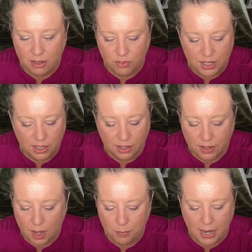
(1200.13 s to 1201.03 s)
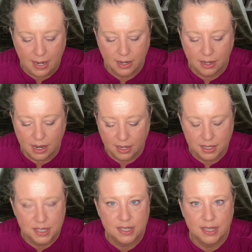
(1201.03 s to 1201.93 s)
vanilla cupcake kind
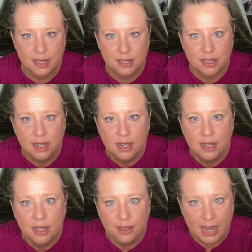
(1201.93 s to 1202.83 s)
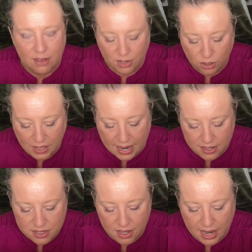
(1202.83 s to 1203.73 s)
of scent. They have a
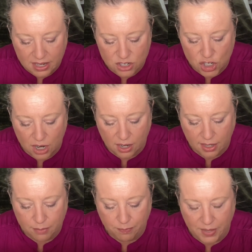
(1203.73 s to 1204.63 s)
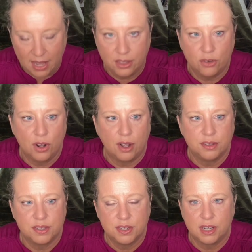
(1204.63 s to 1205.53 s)
glass-like shine, and they're
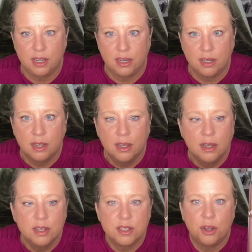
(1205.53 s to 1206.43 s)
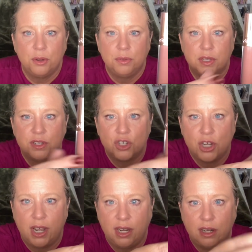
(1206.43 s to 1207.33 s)
non-sticky. So this
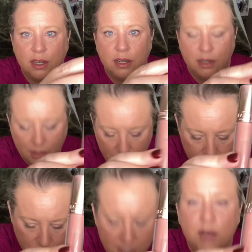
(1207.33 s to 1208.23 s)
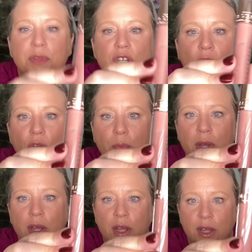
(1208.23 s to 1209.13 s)
shade, Deep Taupe,
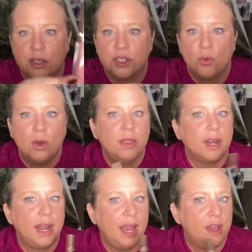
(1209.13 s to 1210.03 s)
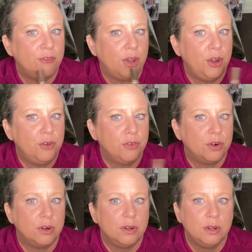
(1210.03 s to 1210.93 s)
is the one that I have
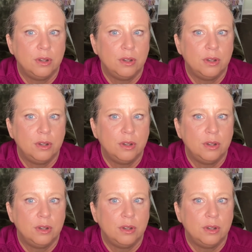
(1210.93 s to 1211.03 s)
over